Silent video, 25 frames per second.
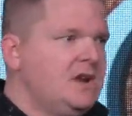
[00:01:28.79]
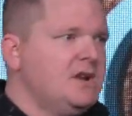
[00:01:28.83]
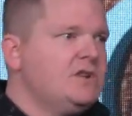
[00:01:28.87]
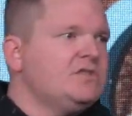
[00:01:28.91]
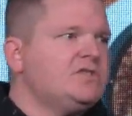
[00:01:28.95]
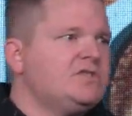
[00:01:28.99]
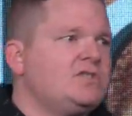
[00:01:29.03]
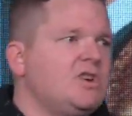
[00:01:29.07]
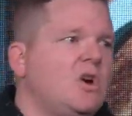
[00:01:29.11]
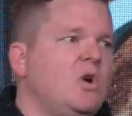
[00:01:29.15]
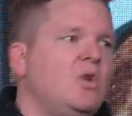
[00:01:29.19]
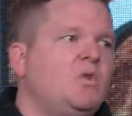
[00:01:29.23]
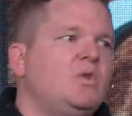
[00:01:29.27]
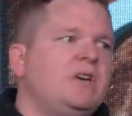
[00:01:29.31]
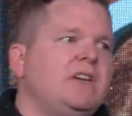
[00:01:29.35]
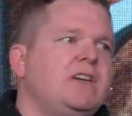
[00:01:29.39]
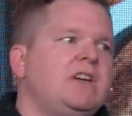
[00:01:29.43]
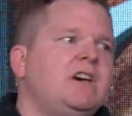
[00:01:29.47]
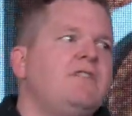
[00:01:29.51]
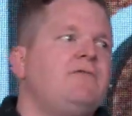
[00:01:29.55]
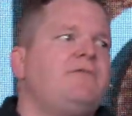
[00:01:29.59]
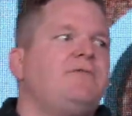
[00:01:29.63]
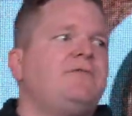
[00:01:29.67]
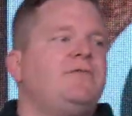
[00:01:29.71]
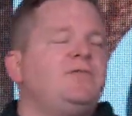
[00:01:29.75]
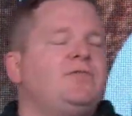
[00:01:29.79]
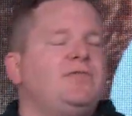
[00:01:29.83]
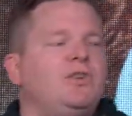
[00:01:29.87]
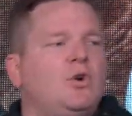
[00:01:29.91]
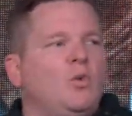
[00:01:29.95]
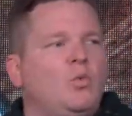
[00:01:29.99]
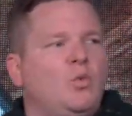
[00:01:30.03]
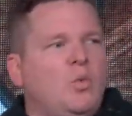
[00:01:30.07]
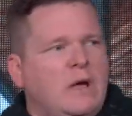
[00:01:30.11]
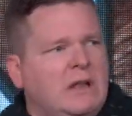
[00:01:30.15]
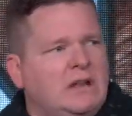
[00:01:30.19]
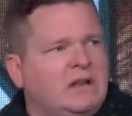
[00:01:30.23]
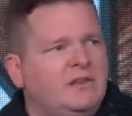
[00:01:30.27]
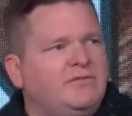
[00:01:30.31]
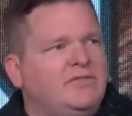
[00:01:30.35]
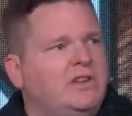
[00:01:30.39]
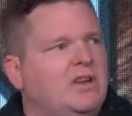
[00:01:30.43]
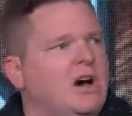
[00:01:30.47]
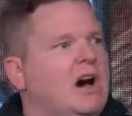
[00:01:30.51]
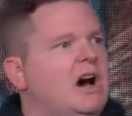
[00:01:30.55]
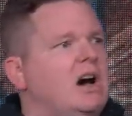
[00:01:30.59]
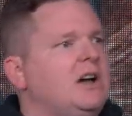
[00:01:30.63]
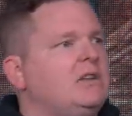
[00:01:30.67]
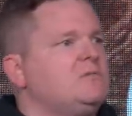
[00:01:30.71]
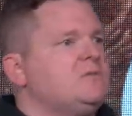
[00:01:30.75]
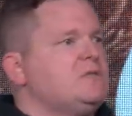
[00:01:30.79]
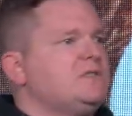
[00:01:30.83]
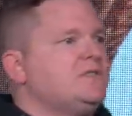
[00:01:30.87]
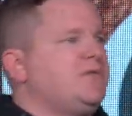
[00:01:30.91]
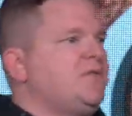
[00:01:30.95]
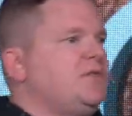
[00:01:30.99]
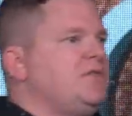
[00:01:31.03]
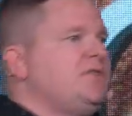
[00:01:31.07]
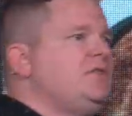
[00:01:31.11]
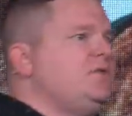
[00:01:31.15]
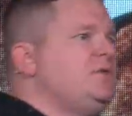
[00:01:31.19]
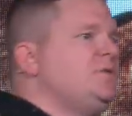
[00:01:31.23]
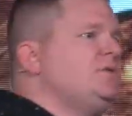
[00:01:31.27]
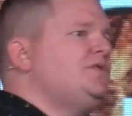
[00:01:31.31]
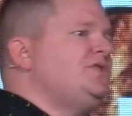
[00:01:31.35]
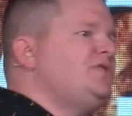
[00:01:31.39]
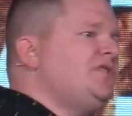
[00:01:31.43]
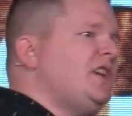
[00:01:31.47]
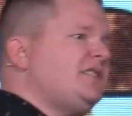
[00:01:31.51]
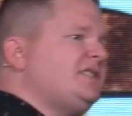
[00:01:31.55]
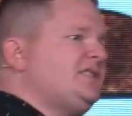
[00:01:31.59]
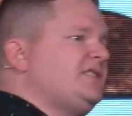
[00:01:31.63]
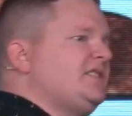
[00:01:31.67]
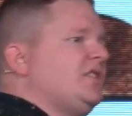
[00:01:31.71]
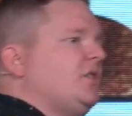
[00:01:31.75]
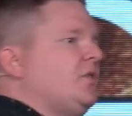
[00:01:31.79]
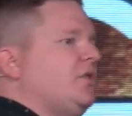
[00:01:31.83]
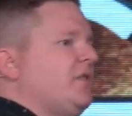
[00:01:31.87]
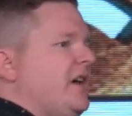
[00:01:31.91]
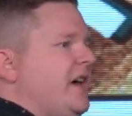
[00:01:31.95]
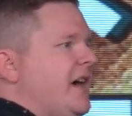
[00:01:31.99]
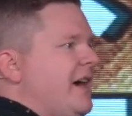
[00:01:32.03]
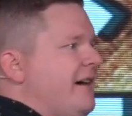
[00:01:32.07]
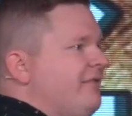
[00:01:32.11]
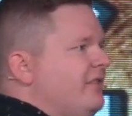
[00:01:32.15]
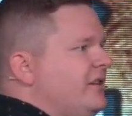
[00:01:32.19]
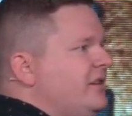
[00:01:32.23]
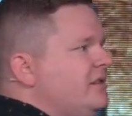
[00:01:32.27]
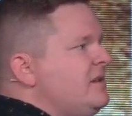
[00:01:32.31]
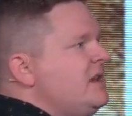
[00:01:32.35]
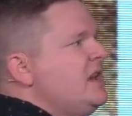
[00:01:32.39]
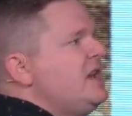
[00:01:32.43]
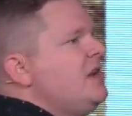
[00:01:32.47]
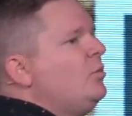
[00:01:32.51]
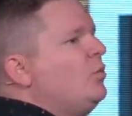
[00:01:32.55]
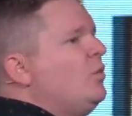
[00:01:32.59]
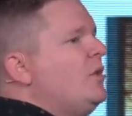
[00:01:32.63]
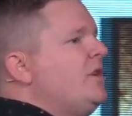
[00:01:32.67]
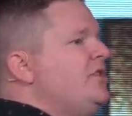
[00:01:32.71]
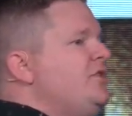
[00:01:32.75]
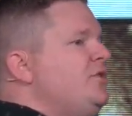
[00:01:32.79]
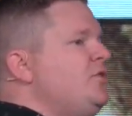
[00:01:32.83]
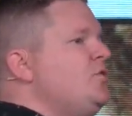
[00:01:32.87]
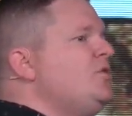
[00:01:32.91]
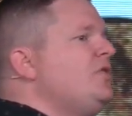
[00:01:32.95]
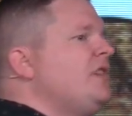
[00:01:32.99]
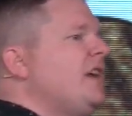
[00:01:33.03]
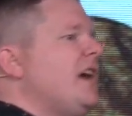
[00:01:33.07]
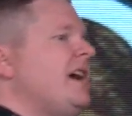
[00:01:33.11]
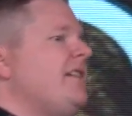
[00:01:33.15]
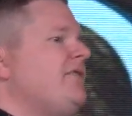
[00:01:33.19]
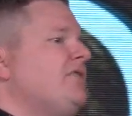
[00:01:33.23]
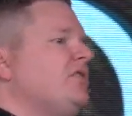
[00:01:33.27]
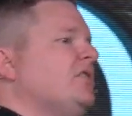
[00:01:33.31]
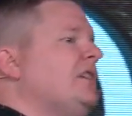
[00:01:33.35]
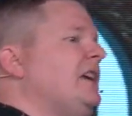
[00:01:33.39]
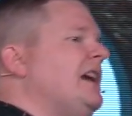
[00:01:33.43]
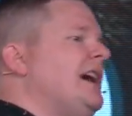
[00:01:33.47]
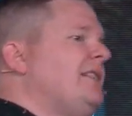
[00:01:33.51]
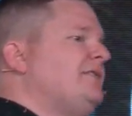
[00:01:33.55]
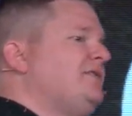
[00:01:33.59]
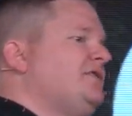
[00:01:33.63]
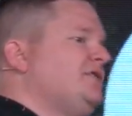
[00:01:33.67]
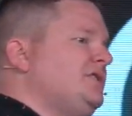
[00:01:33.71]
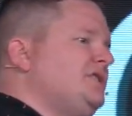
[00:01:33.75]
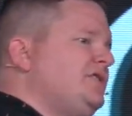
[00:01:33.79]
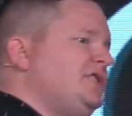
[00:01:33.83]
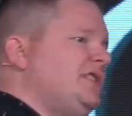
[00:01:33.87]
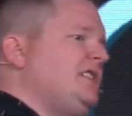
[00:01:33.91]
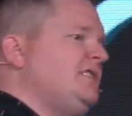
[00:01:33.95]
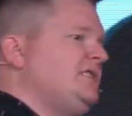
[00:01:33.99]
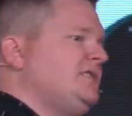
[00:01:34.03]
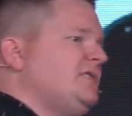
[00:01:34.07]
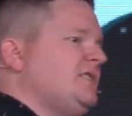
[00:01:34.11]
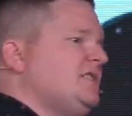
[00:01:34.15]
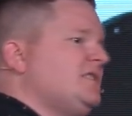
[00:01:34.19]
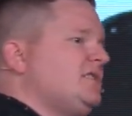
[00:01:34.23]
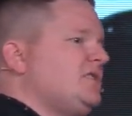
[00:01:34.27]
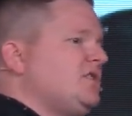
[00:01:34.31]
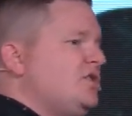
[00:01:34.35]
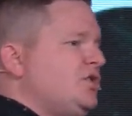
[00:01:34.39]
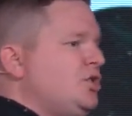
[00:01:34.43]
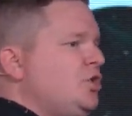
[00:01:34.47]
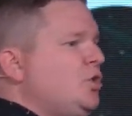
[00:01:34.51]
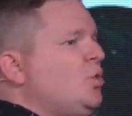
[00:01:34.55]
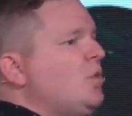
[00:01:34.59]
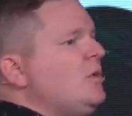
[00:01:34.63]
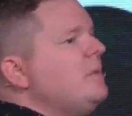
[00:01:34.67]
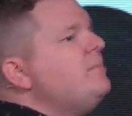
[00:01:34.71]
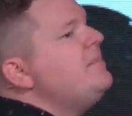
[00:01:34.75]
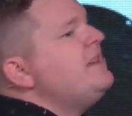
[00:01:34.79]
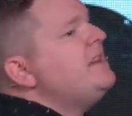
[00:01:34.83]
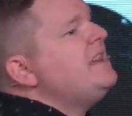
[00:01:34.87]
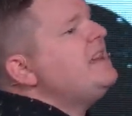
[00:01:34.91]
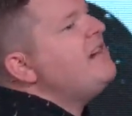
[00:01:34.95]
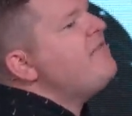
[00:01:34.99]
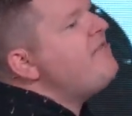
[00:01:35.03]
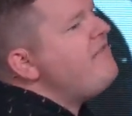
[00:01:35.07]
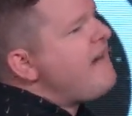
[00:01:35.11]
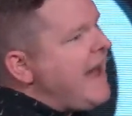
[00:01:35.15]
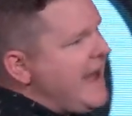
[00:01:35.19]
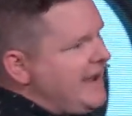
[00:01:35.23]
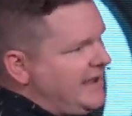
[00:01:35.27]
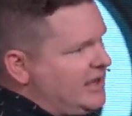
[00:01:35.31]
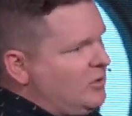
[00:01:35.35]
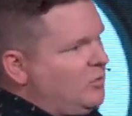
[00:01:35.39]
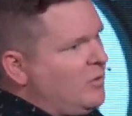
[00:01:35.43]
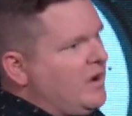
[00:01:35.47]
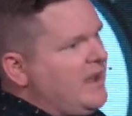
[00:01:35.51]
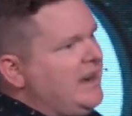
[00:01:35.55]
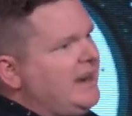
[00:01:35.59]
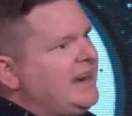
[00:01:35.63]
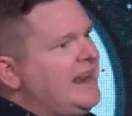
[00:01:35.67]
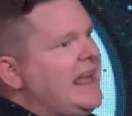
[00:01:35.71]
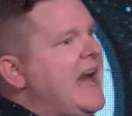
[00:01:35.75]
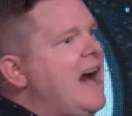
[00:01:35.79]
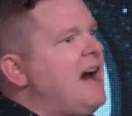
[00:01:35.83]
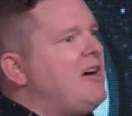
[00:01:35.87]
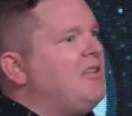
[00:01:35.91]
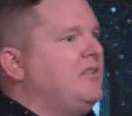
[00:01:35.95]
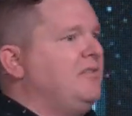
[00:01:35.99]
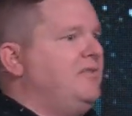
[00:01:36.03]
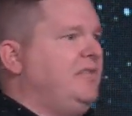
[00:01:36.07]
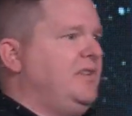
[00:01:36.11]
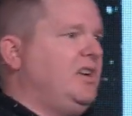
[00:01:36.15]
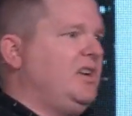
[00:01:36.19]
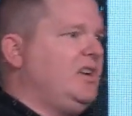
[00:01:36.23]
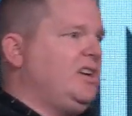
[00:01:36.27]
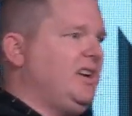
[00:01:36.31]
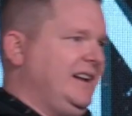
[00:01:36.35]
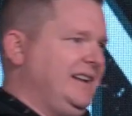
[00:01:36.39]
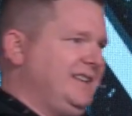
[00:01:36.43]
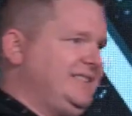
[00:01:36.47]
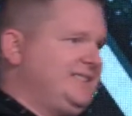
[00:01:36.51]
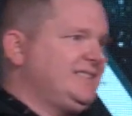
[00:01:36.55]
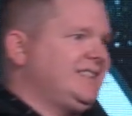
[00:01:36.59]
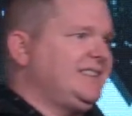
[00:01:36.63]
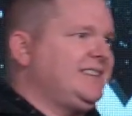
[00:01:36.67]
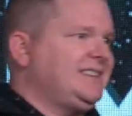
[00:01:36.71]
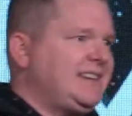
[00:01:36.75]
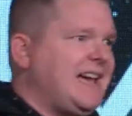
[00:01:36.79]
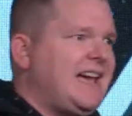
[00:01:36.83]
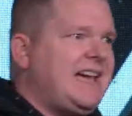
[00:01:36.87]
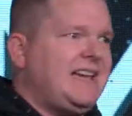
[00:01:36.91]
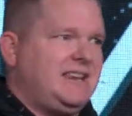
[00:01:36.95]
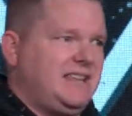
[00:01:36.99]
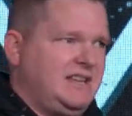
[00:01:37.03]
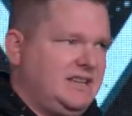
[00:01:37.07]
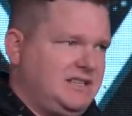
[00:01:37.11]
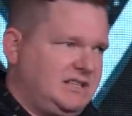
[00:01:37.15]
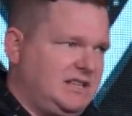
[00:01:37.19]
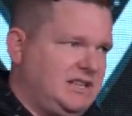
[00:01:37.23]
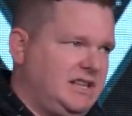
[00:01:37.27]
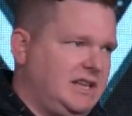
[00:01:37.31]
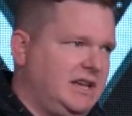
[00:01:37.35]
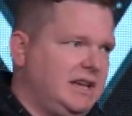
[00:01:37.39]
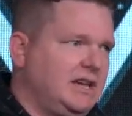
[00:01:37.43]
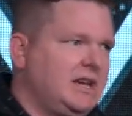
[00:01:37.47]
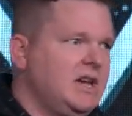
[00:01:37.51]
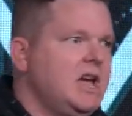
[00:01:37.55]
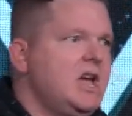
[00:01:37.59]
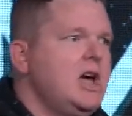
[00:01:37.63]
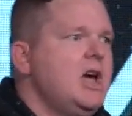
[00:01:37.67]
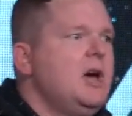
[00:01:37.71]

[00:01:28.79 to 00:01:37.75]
So if the will of God was for you just to go to heaven, when you gave your life to Jesus, you would be evacuated out of here instantaneously.